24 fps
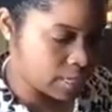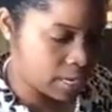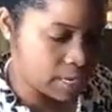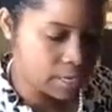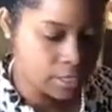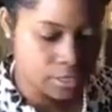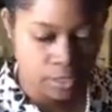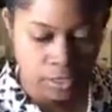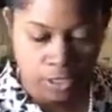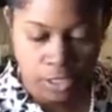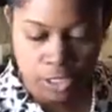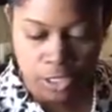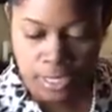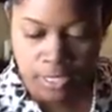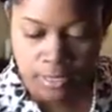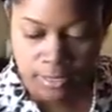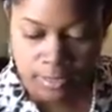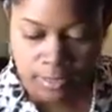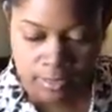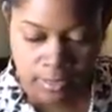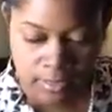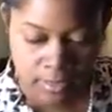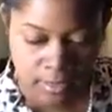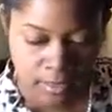actually
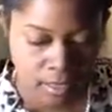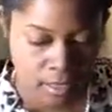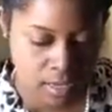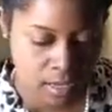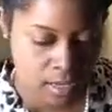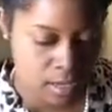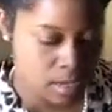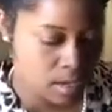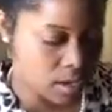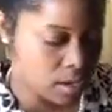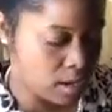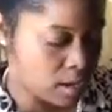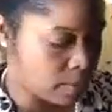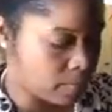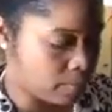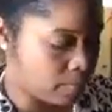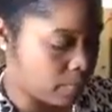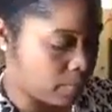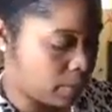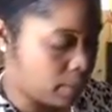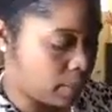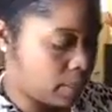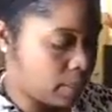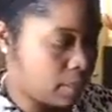just
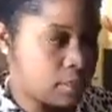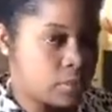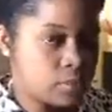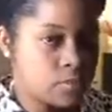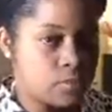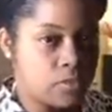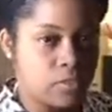putting in